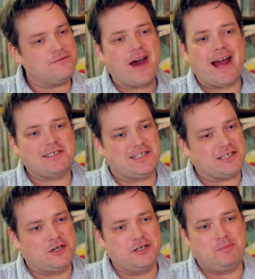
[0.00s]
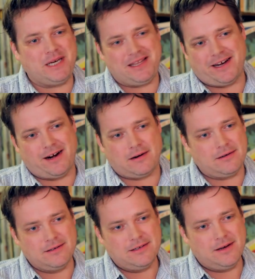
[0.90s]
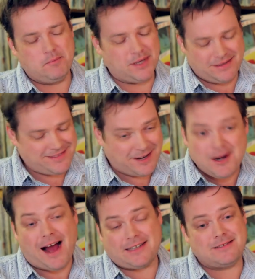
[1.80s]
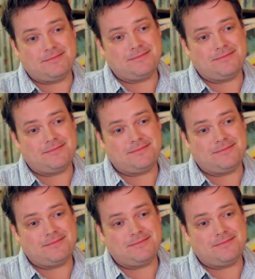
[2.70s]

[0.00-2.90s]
facts that could be there, but they're not.